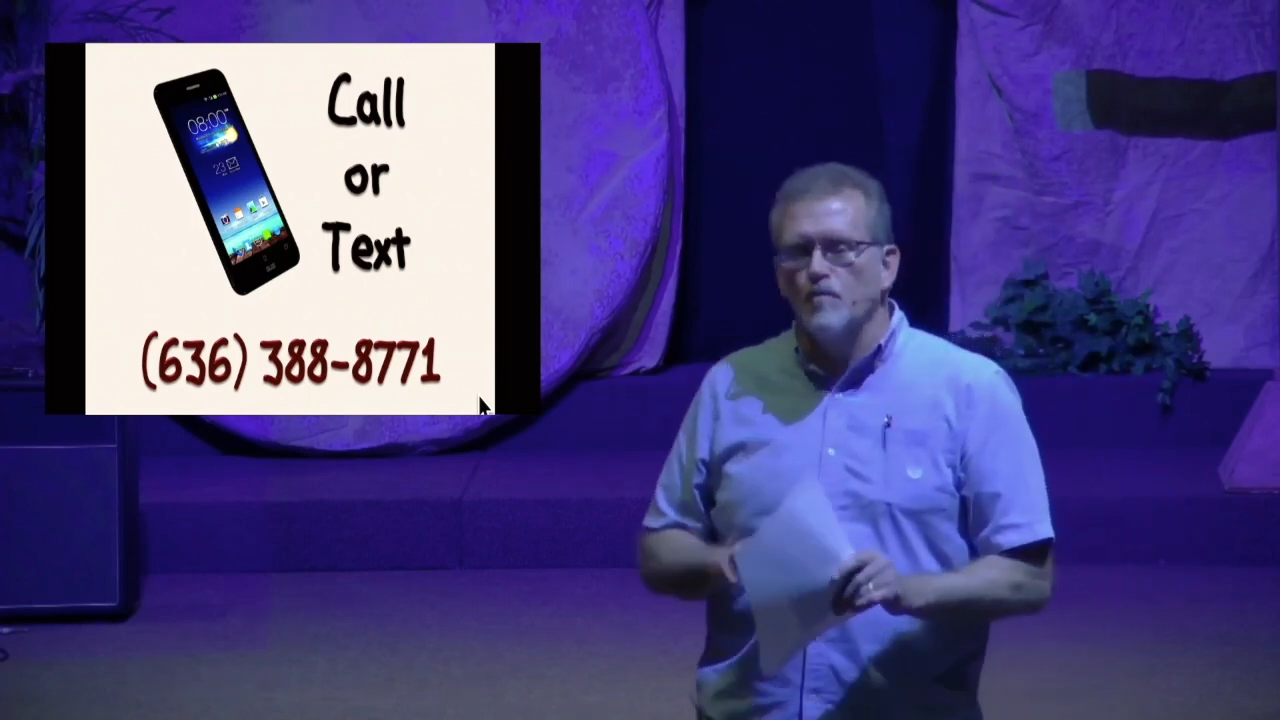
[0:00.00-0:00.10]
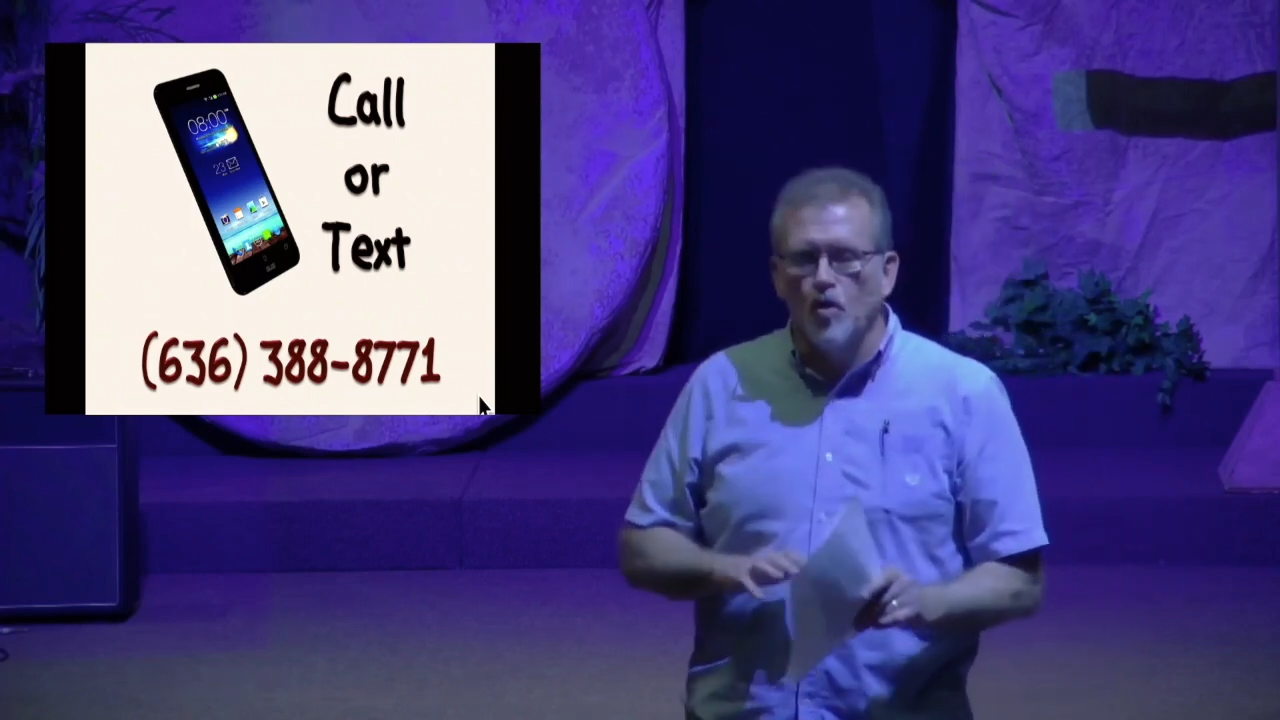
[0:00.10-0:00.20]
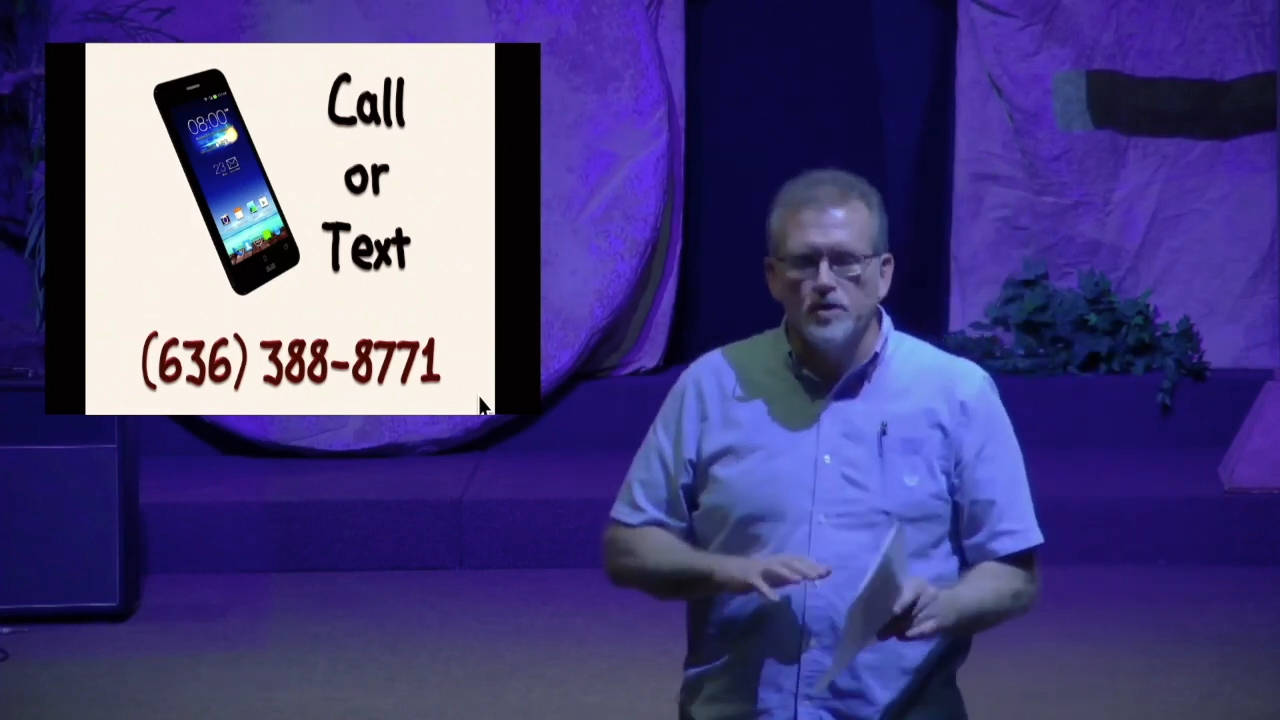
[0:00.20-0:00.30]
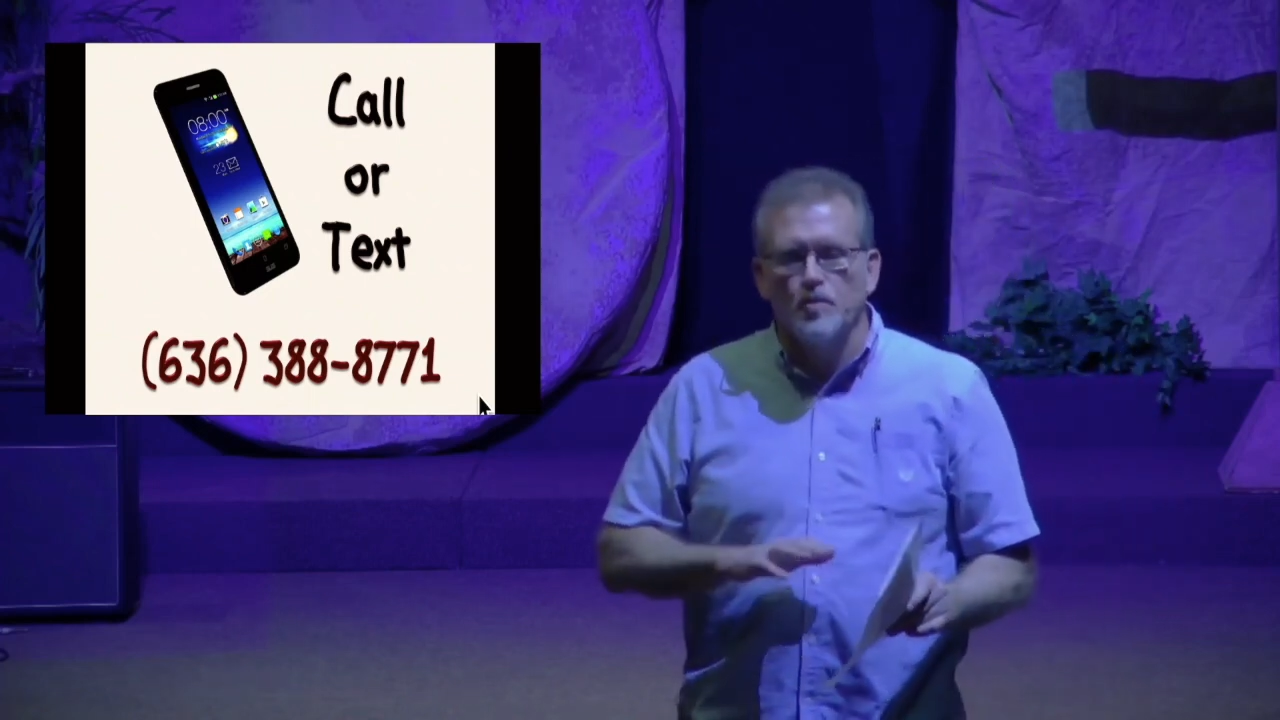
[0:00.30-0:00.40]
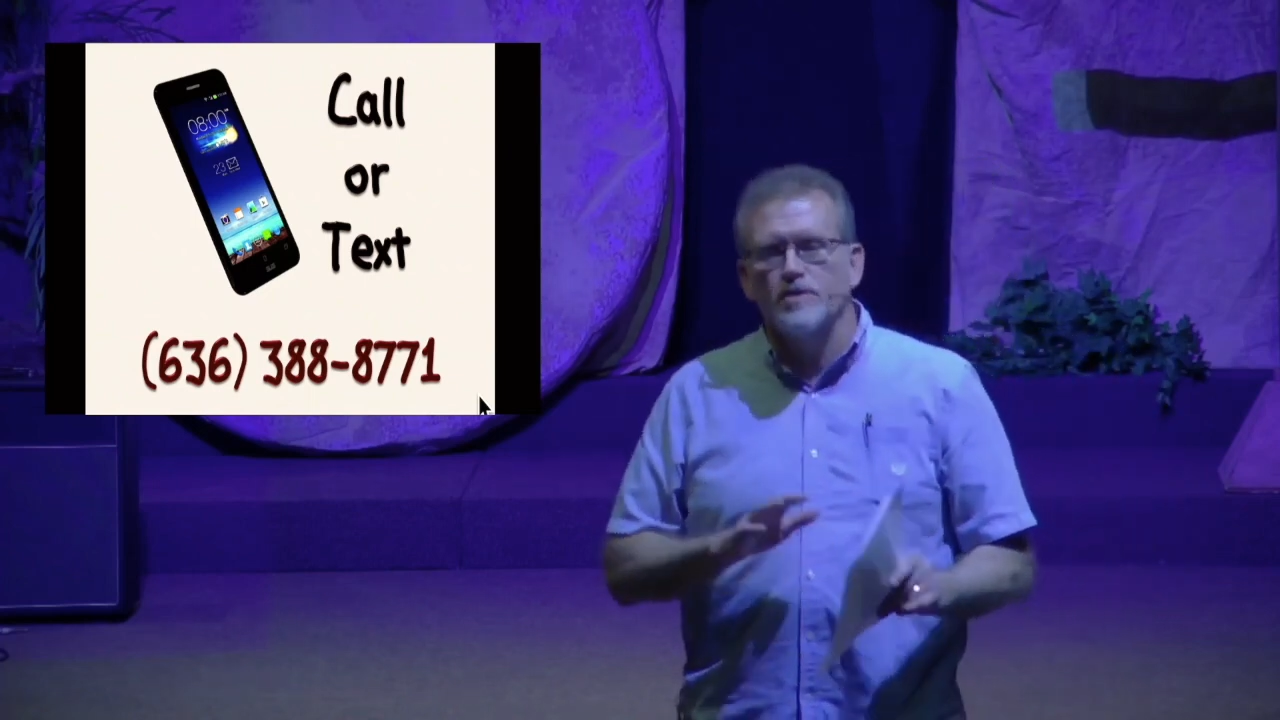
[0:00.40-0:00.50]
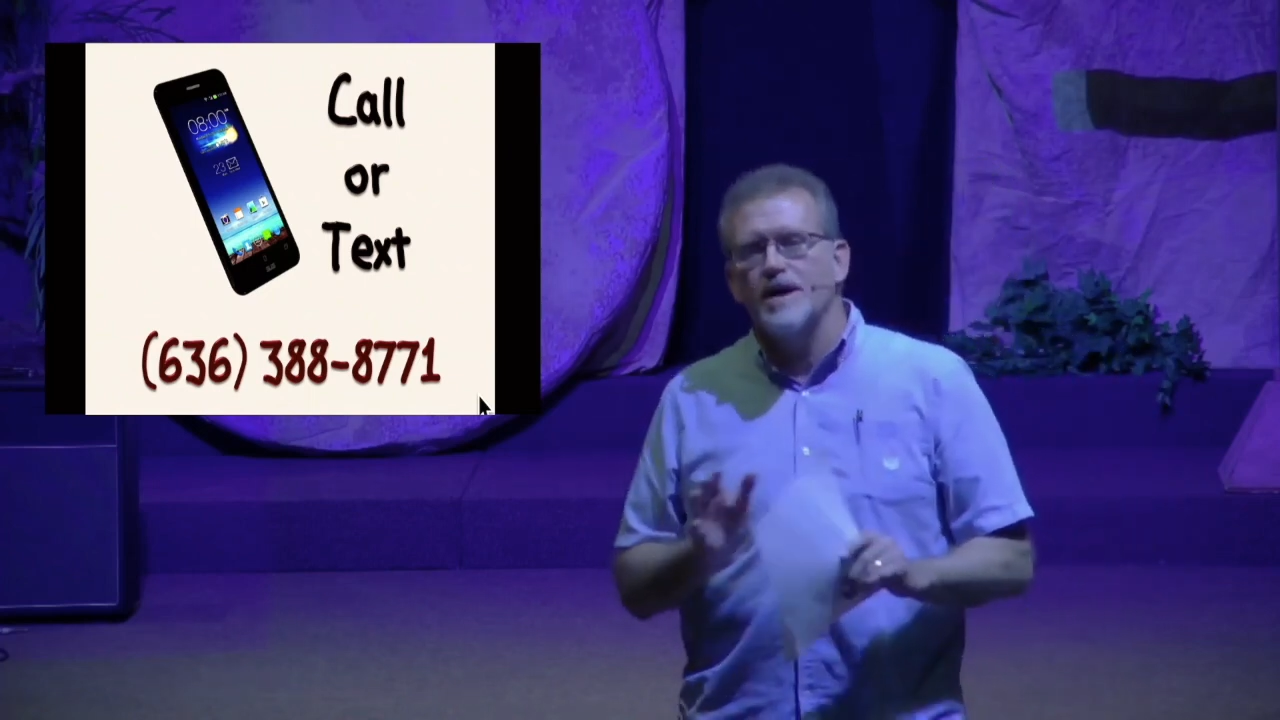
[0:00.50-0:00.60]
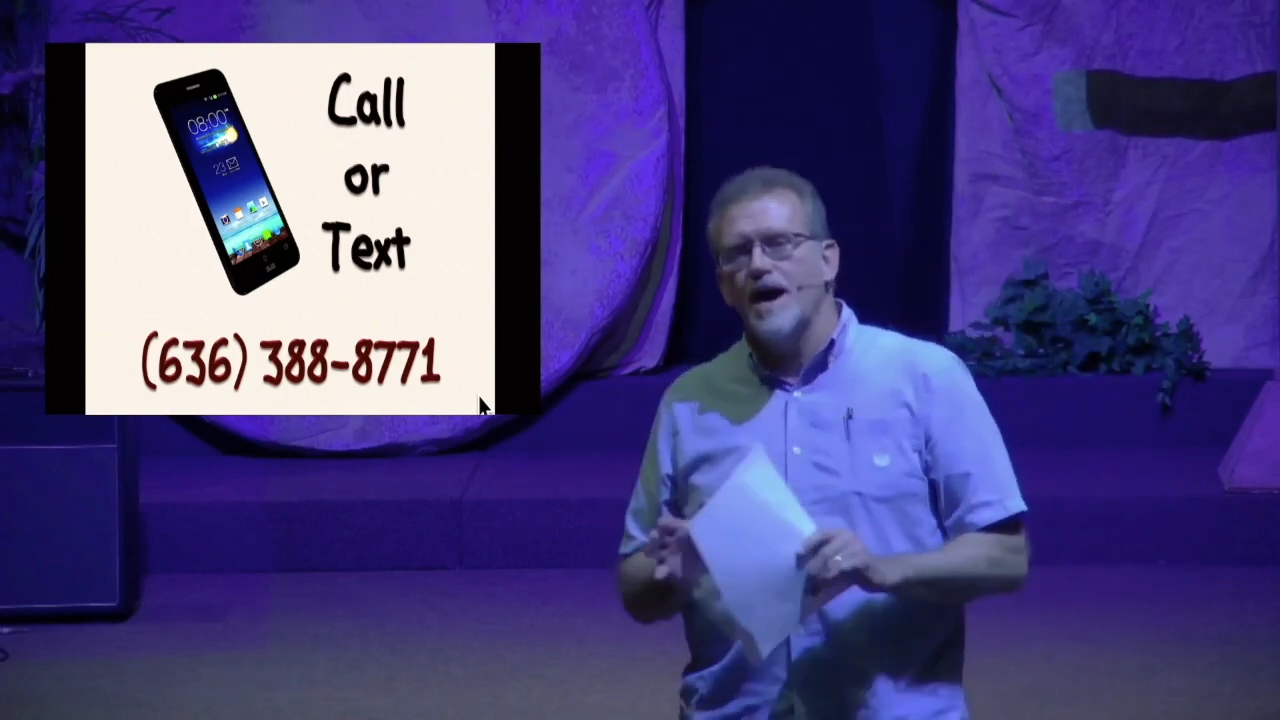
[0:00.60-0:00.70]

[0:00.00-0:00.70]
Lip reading: multiple